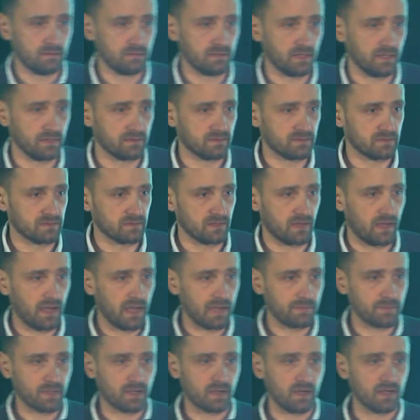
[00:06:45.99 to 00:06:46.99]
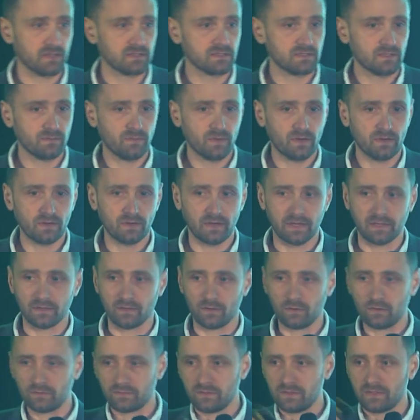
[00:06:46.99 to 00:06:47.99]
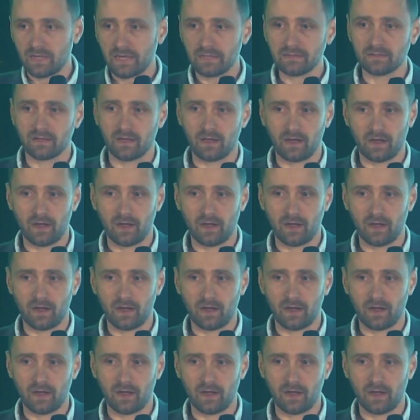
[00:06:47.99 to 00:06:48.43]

that I'm a customer and all of the data